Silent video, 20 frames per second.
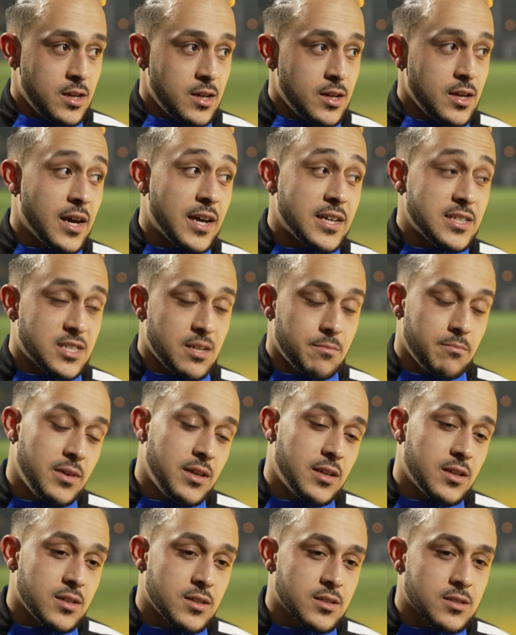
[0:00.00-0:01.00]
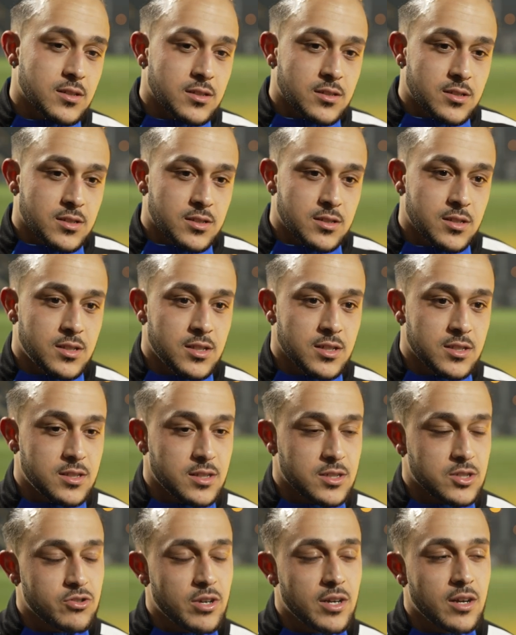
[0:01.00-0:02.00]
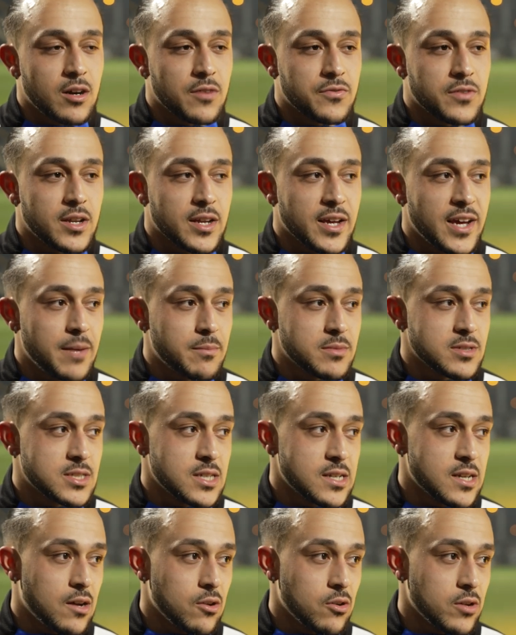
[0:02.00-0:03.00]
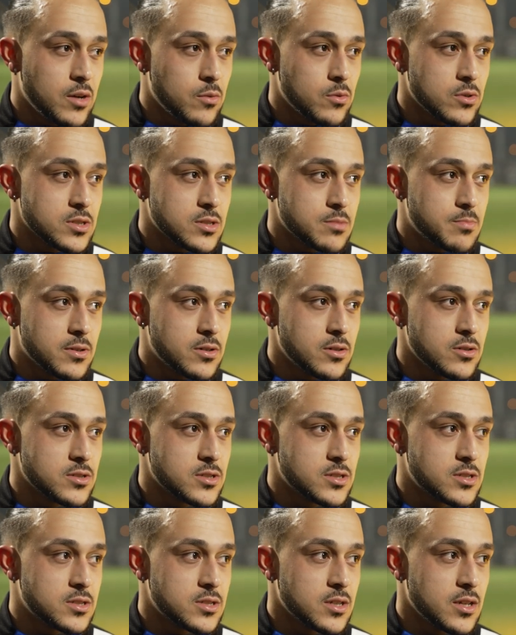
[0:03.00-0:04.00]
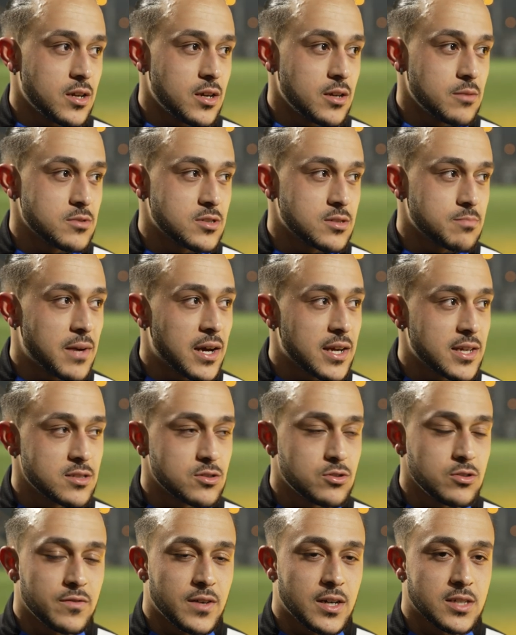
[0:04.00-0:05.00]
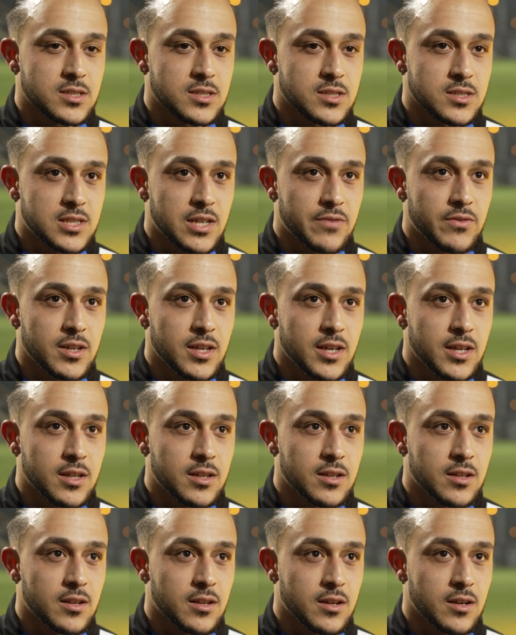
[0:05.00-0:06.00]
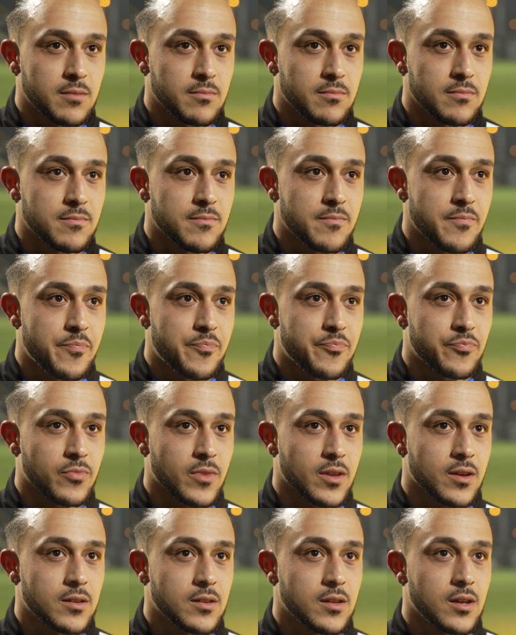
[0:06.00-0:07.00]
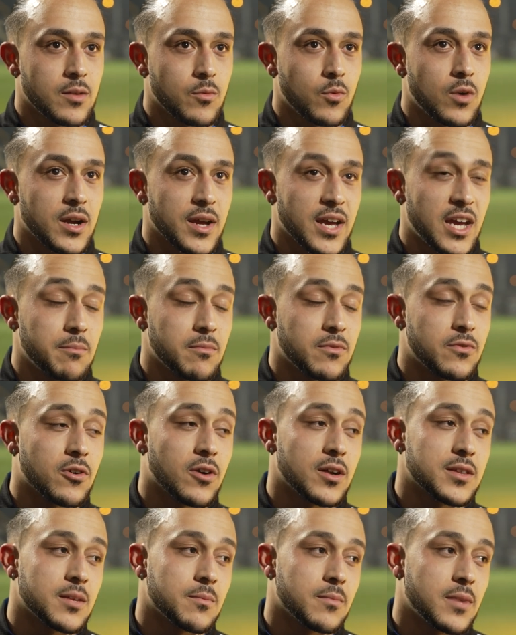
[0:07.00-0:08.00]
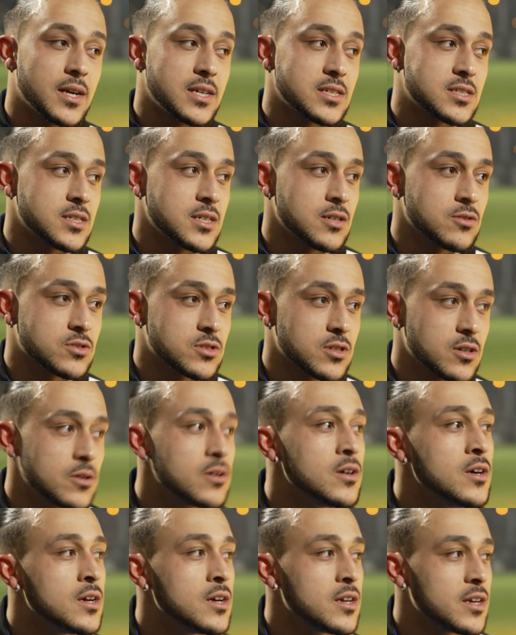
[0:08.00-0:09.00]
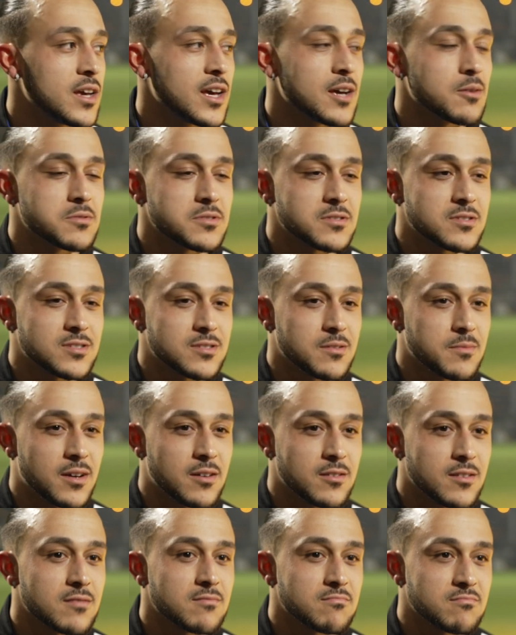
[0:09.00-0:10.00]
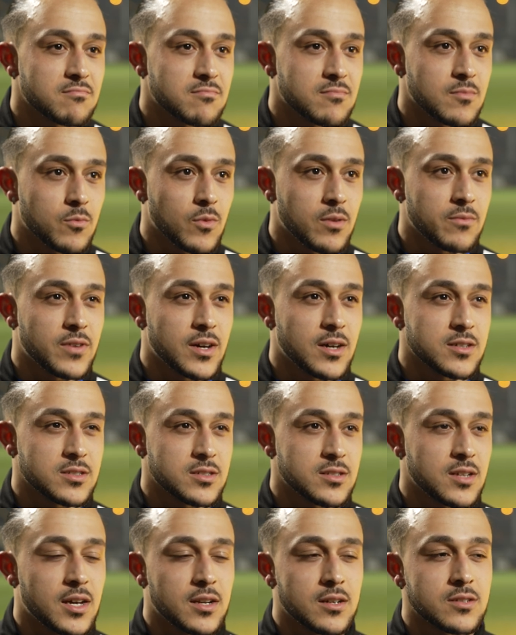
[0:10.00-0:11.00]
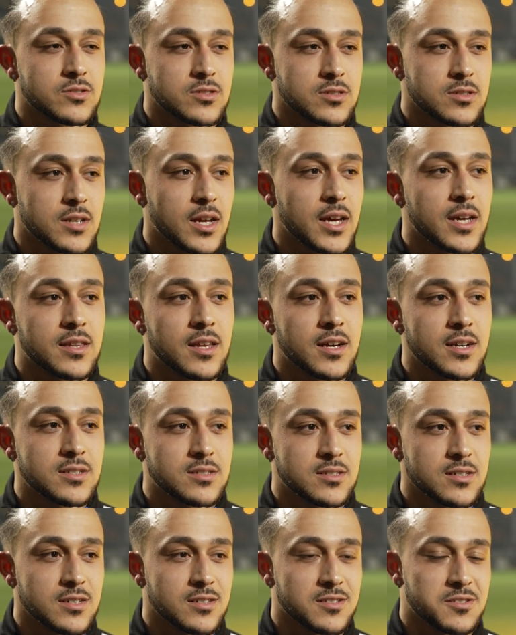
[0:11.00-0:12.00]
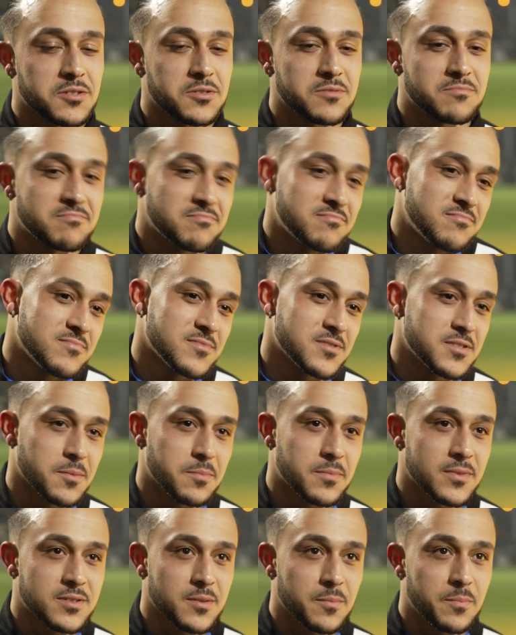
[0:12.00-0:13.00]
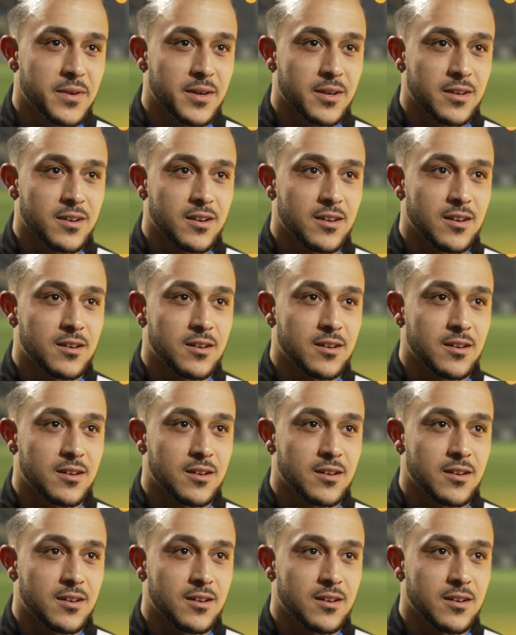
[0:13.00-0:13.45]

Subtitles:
he sent me the statistics straight after the game and said how long it was, because it was back in 2017, one game before I did my ACL. So yeah, it was about 1,908 days. Yeah, so it's a big